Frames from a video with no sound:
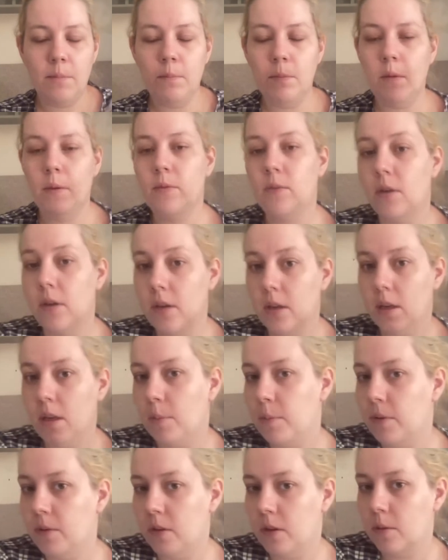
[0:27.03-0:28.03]
I've tried it a
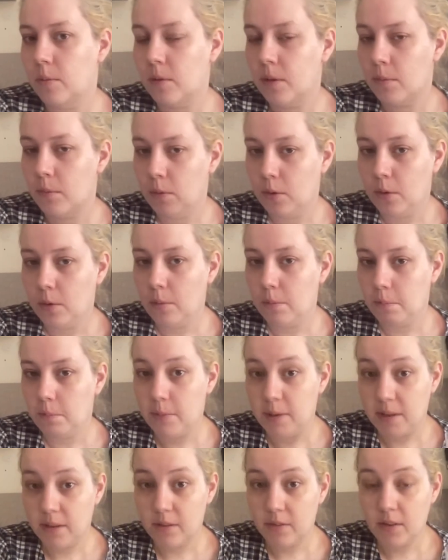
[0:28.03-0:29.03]
couple of times, I'm not
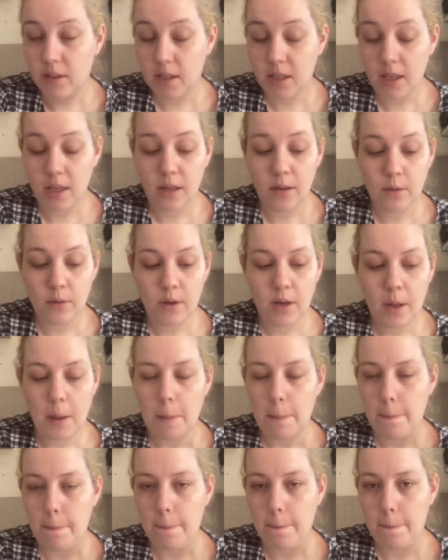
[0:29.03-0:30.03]
massively keen on it,
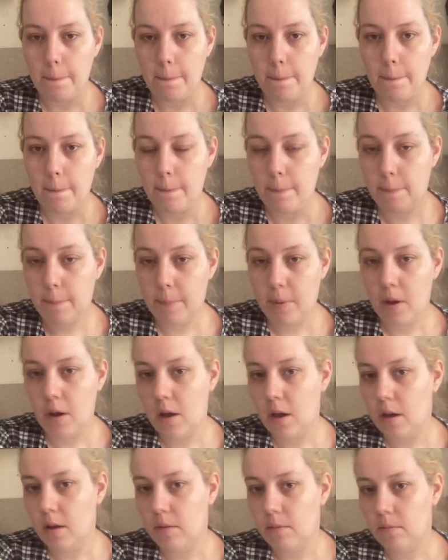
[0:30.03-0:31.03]

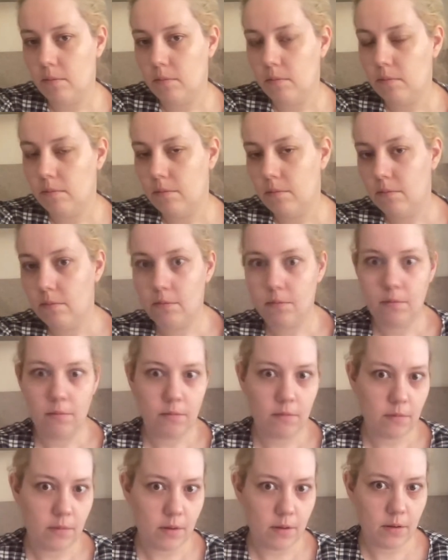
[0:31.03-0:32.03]
but
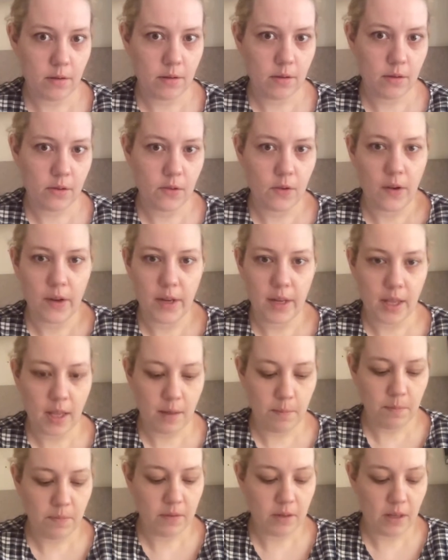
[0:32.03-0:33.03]
try it
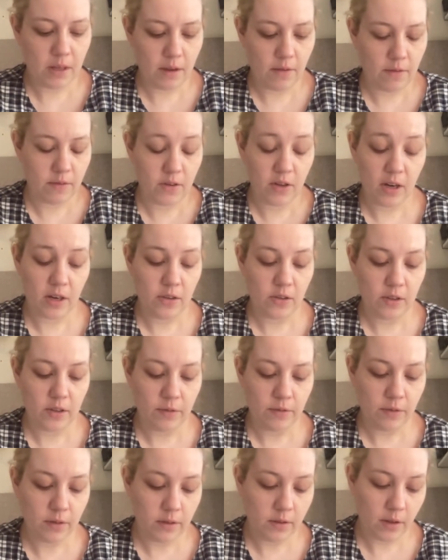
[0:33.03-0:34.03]
again, see how I've changed
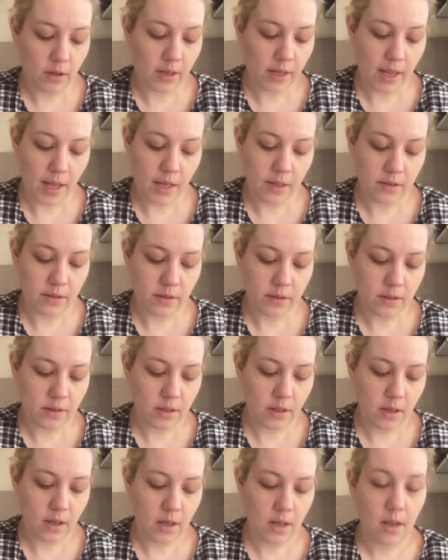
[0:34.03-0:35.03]
difference, I guess.
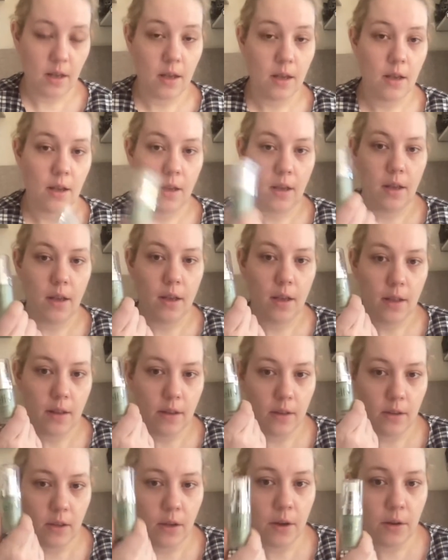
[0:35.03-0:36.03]
The
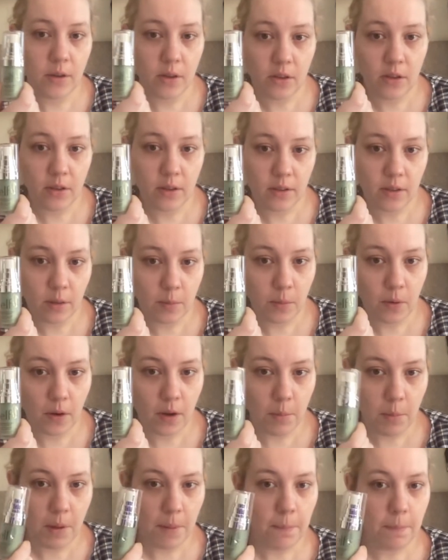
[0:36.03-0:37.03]
Tone Adjusting
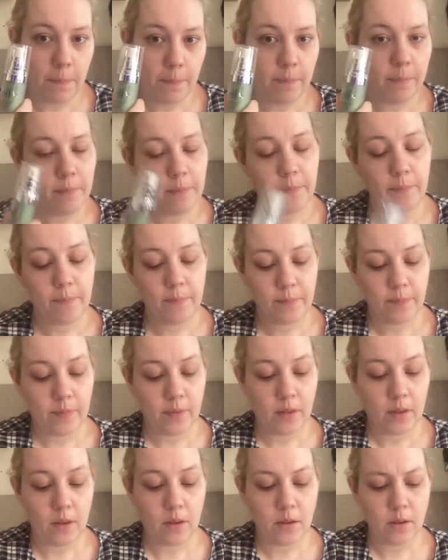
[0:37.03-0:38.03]
Primer.
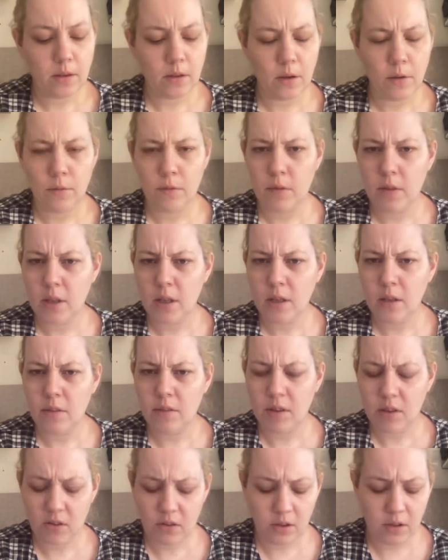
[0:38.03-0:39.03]
Don't think I've
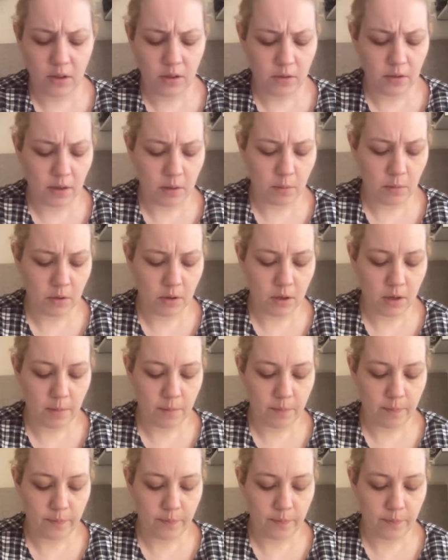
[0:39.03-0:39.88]
actually used that one yet.